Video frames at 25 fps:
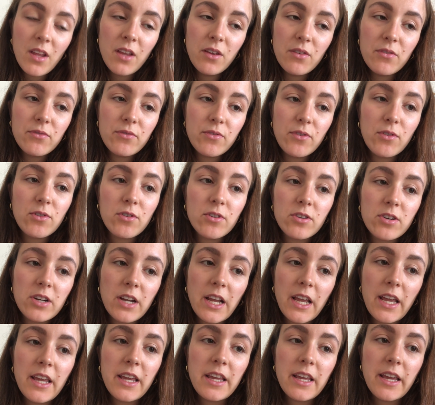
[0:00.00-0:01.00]
for
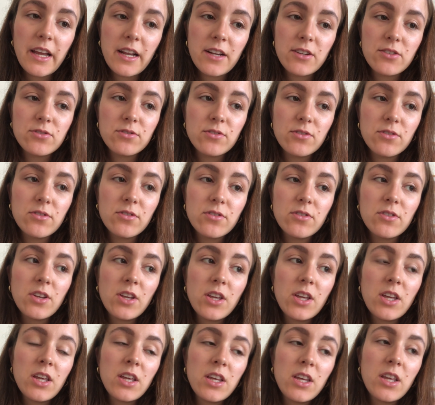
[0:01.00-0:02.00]
a actual
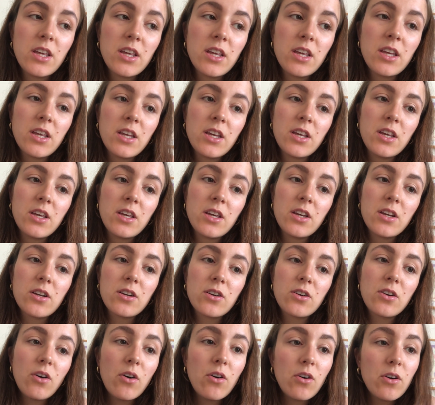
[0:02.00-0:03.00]

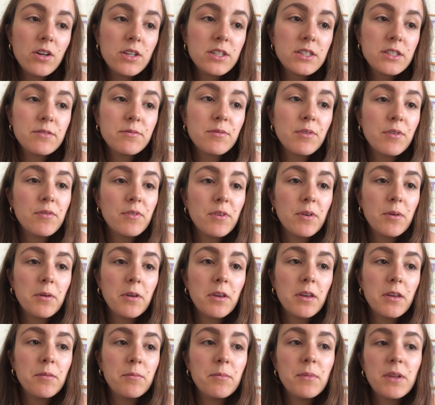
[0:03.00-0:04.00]
course with
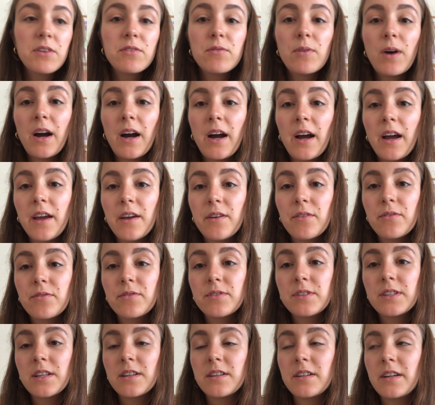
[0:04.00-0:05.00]
a midwife
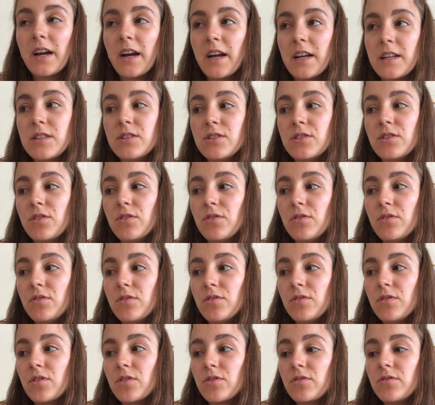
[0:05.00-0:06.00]
that guides
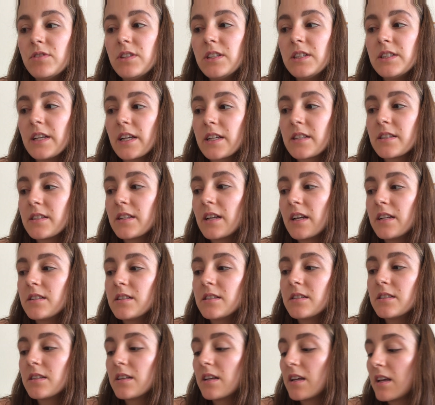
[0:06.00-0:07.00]
you through these exercises.